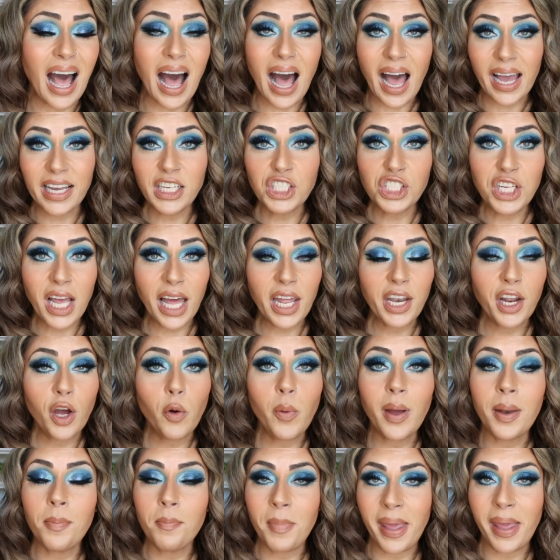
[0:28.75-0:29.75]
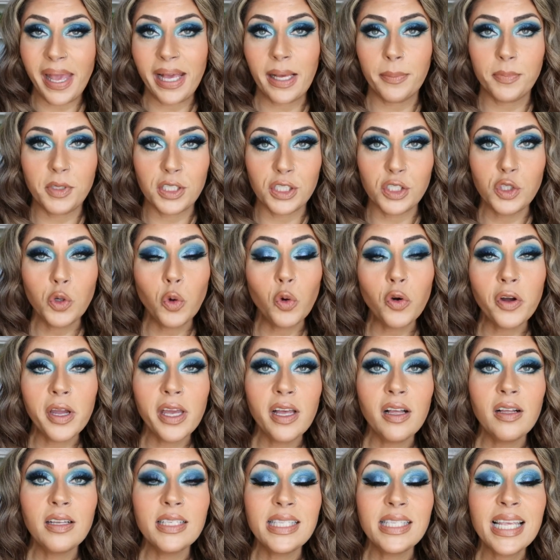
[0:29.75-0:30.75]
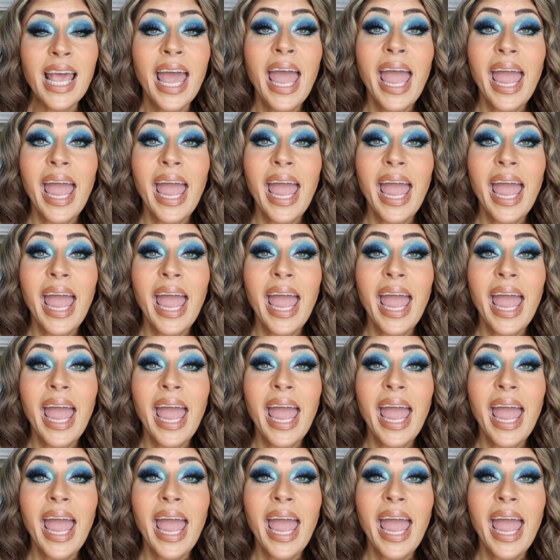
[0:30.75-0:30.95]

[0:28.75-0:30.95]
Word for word: eyeshadow and makeup tutorials.